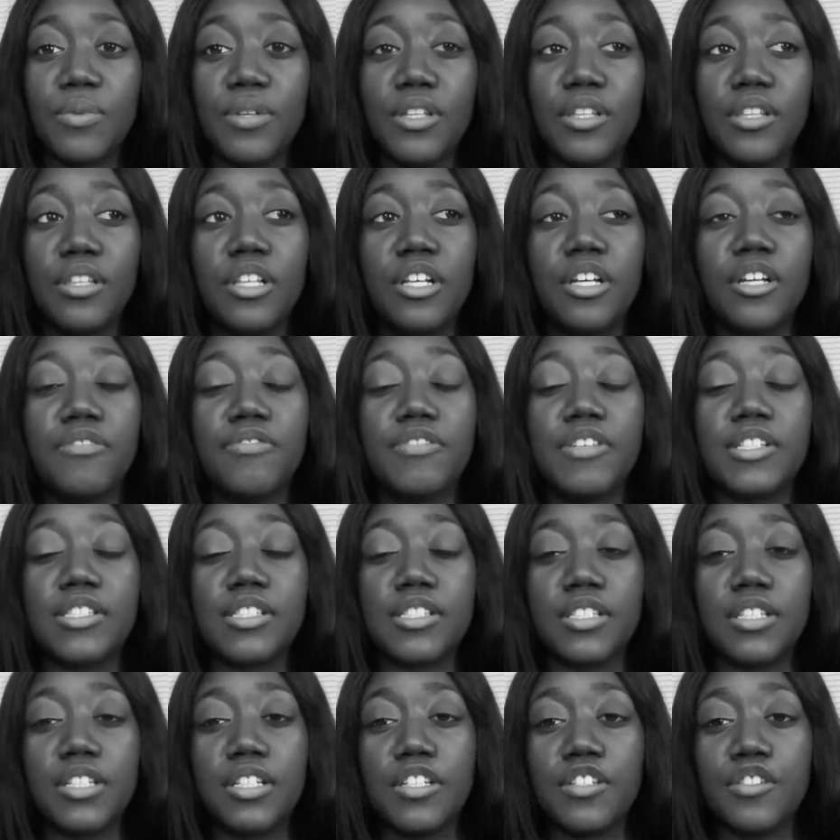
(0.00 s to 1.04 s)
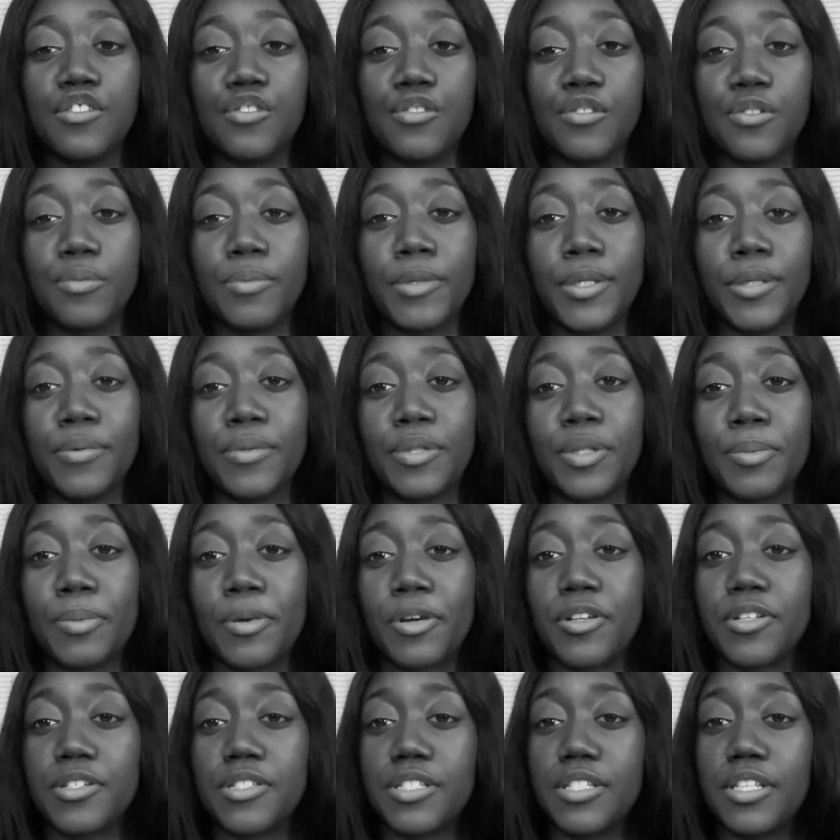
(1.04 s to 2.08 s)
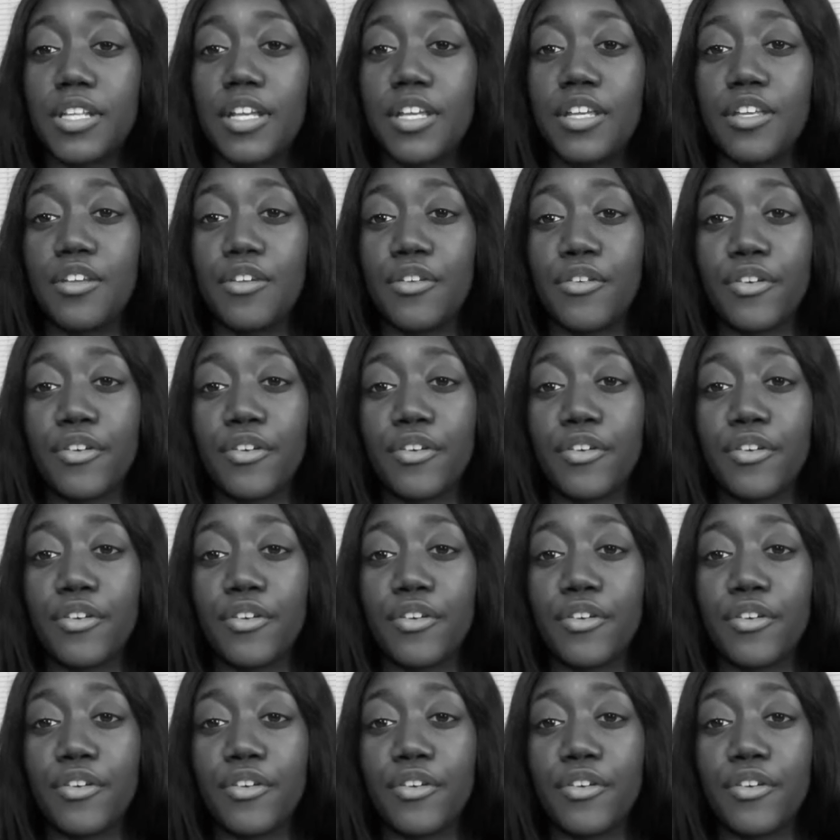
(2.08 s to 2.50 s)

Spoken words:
Love doesn't need you to be with the person that